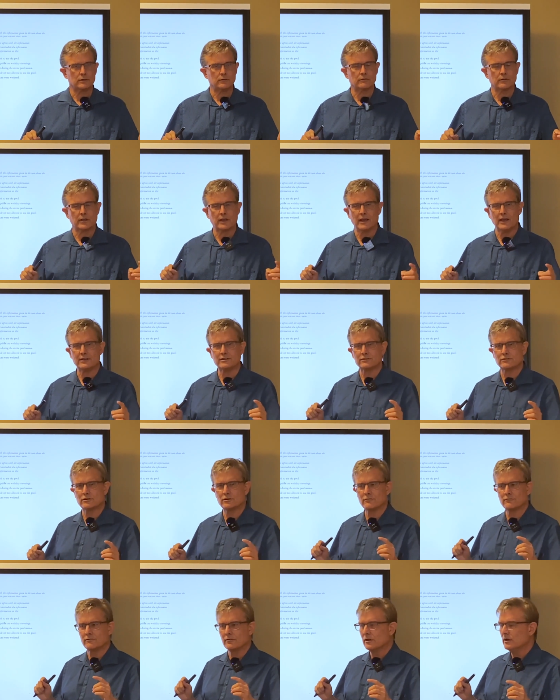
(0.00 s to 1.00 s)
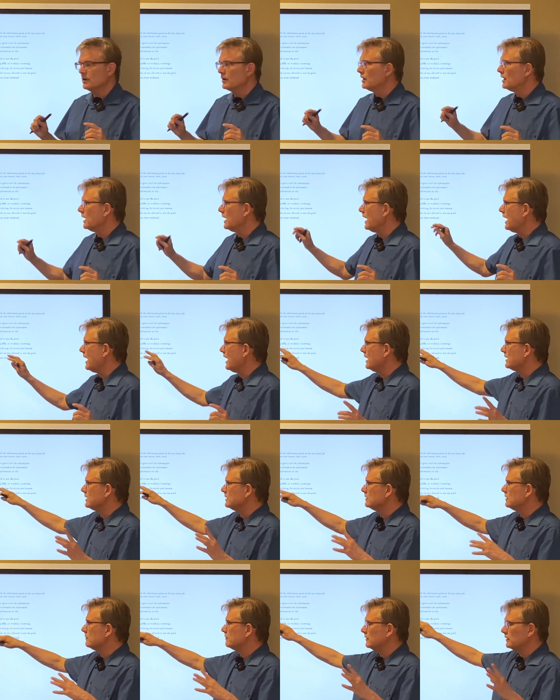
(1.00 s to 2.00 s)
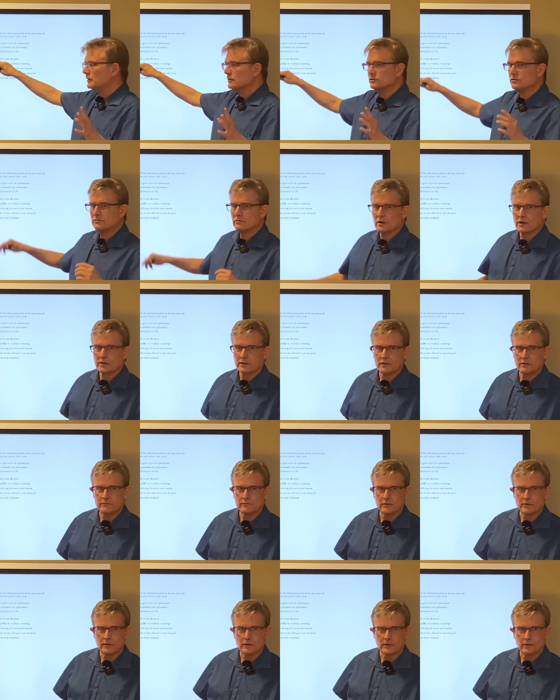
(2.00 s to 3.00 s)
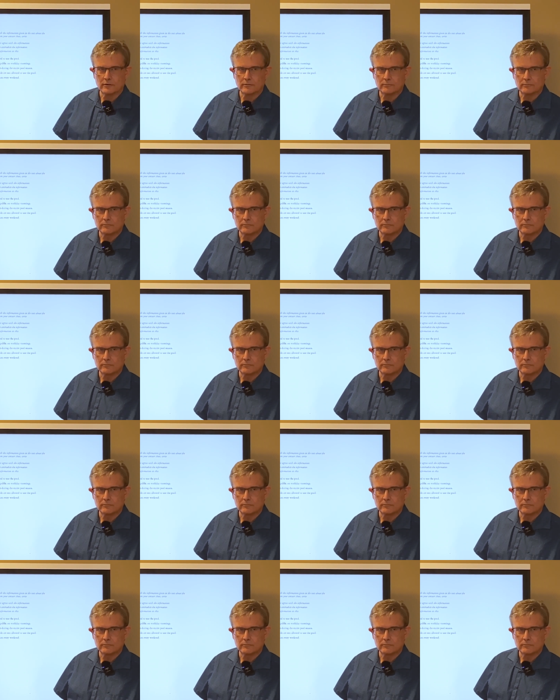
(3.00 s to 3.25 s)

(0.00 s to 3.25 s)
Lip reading: You can't sort of add anything that's not given there.